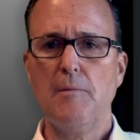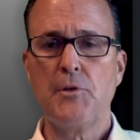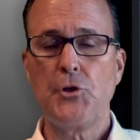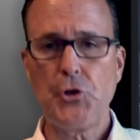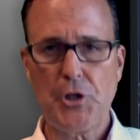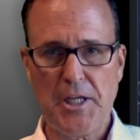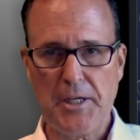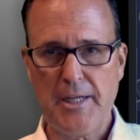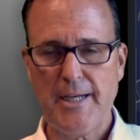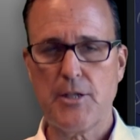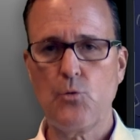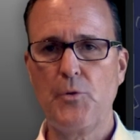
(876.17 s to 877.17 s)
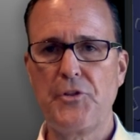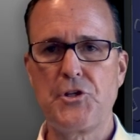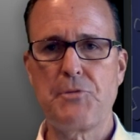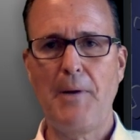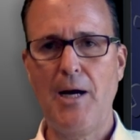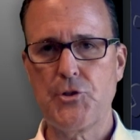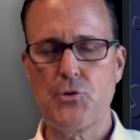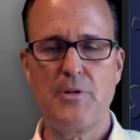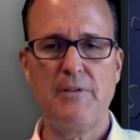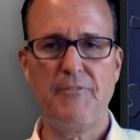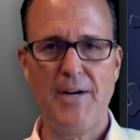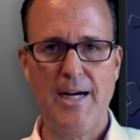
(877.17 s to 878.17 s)
to connect with the
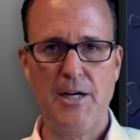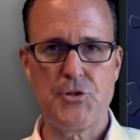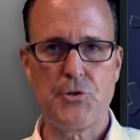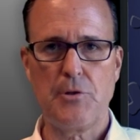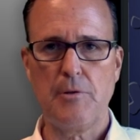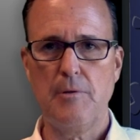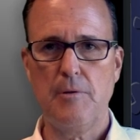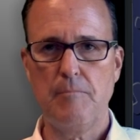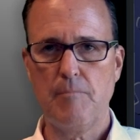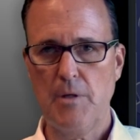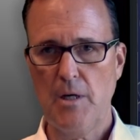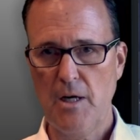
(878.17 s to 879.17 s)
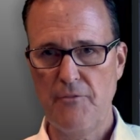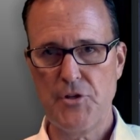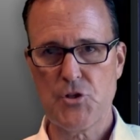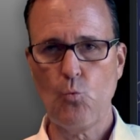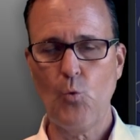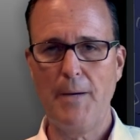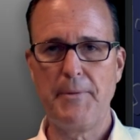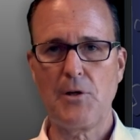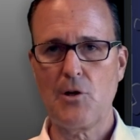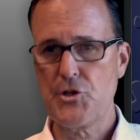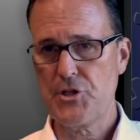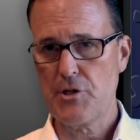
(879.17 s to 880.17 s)
sponsoring advisor of this
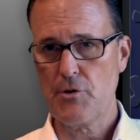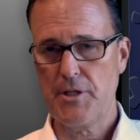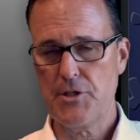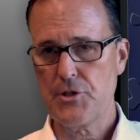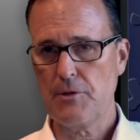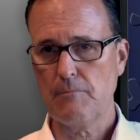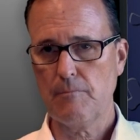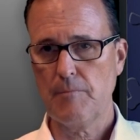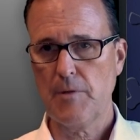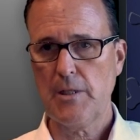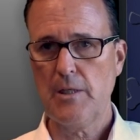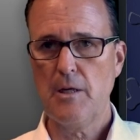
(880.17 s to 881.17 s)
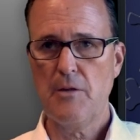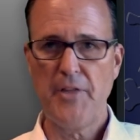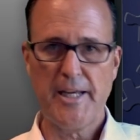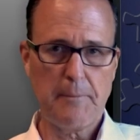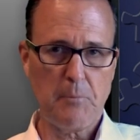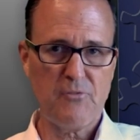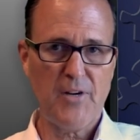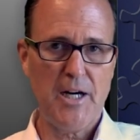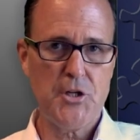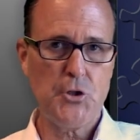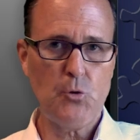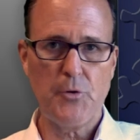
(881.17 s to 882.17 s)
webinar series. They can
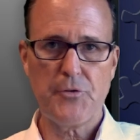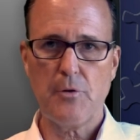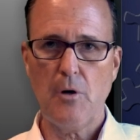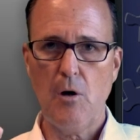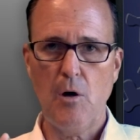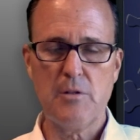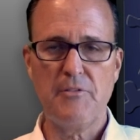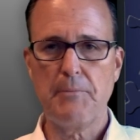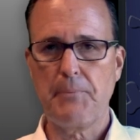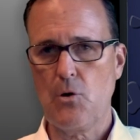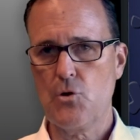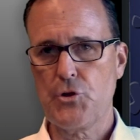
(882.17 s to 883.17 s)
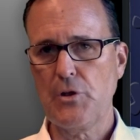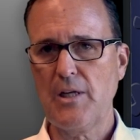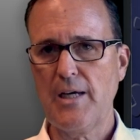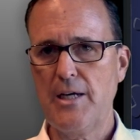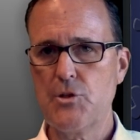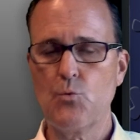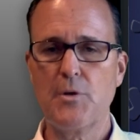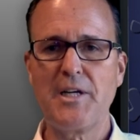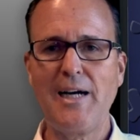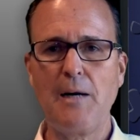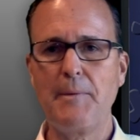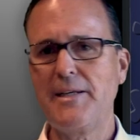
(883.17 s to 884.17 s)
provide you with all of the personalized
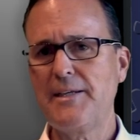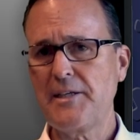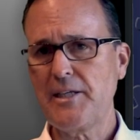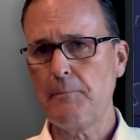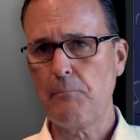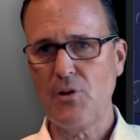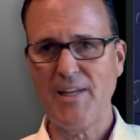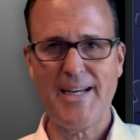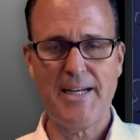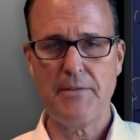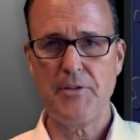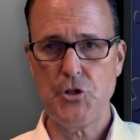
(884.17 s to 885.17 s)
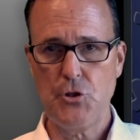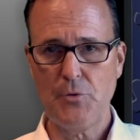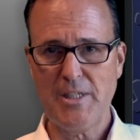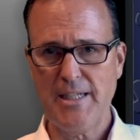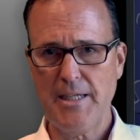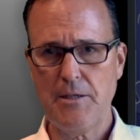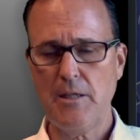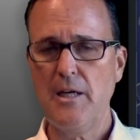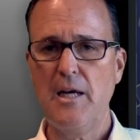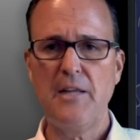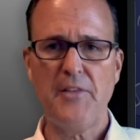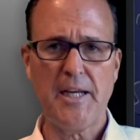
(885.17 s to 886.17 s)
retirement income planning that you need.
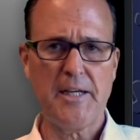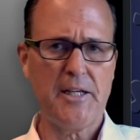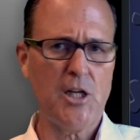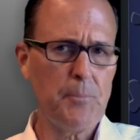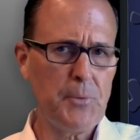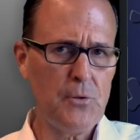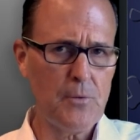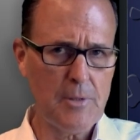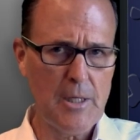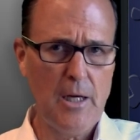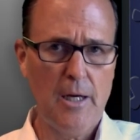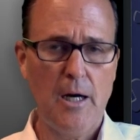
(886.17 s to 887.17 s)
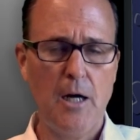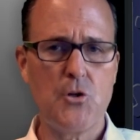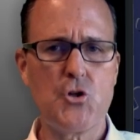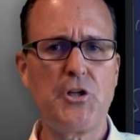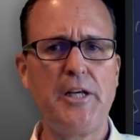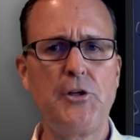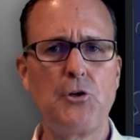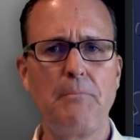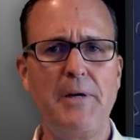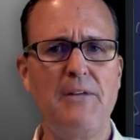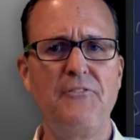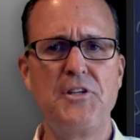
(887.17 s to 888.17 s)
They can help you understand your
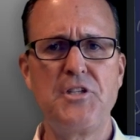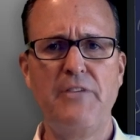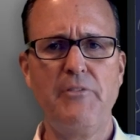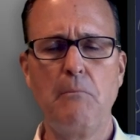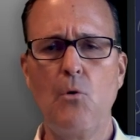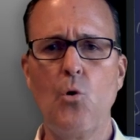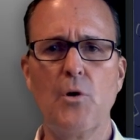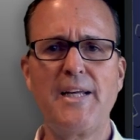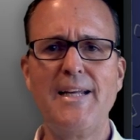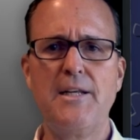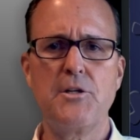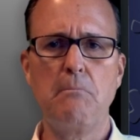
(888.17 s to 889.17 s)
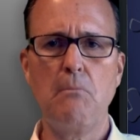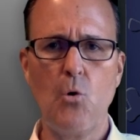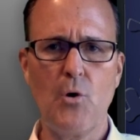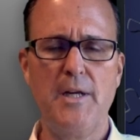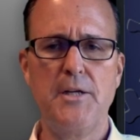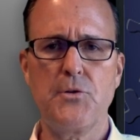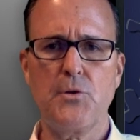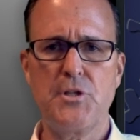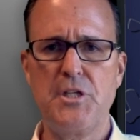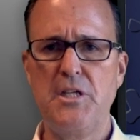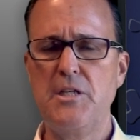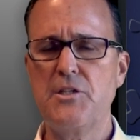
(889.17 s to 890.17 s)
benefits even more, get into more
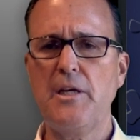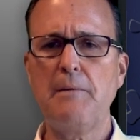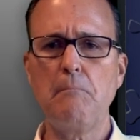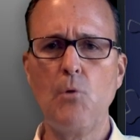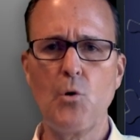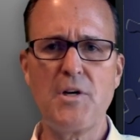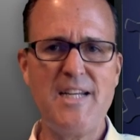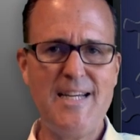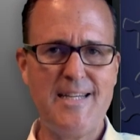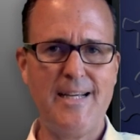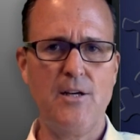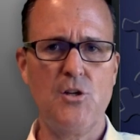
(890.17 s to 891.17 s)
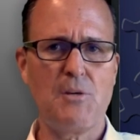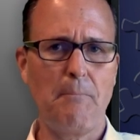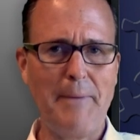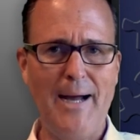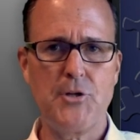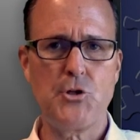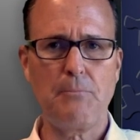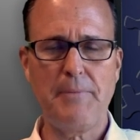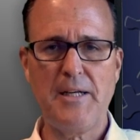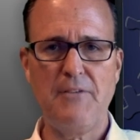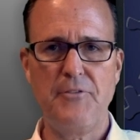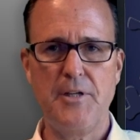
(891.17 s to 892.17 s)
intricacies and more details about your
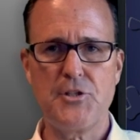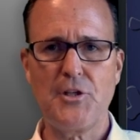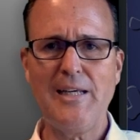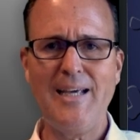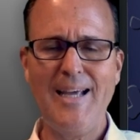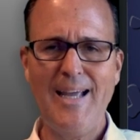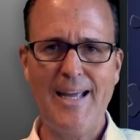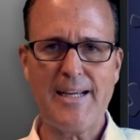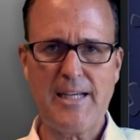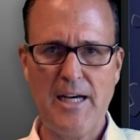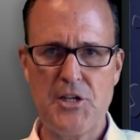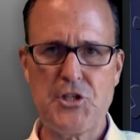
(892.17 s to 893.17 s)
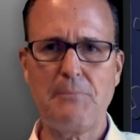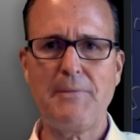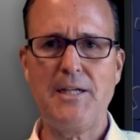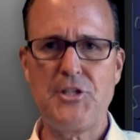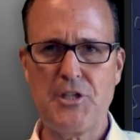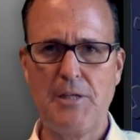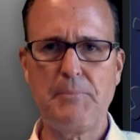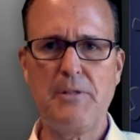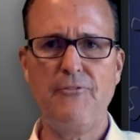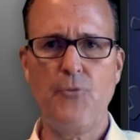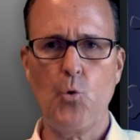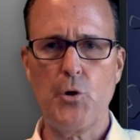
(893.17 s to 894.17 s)
benefits, and customize
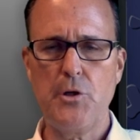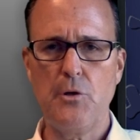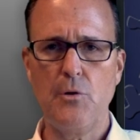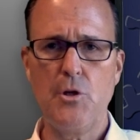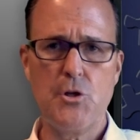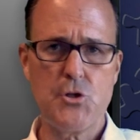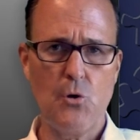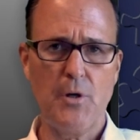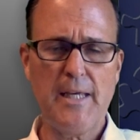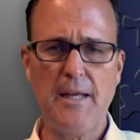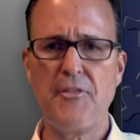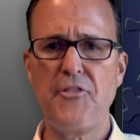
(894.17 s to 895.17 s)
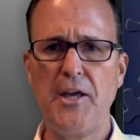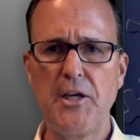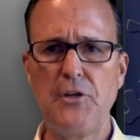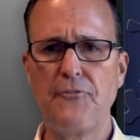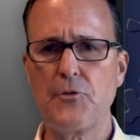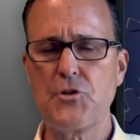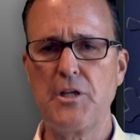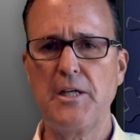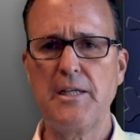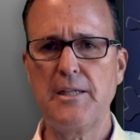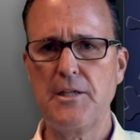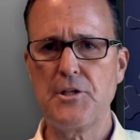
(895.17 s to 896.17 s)
something for you. So again, thank you for
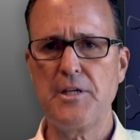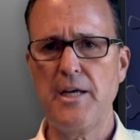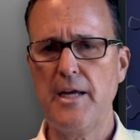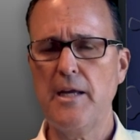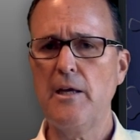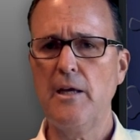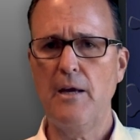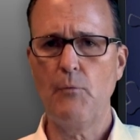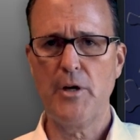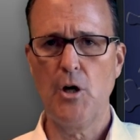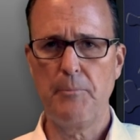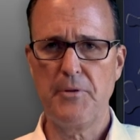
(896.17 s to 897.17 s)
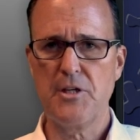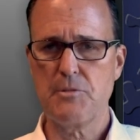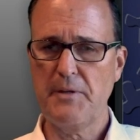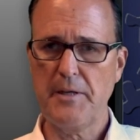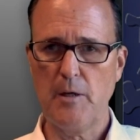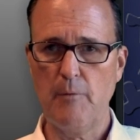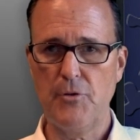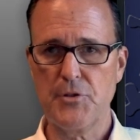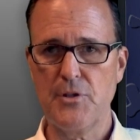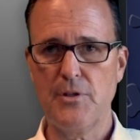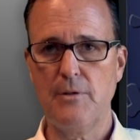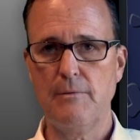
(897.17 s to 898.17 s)
sitting in today, and we hope that it's been helpful
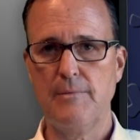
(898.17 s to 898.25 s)
to you.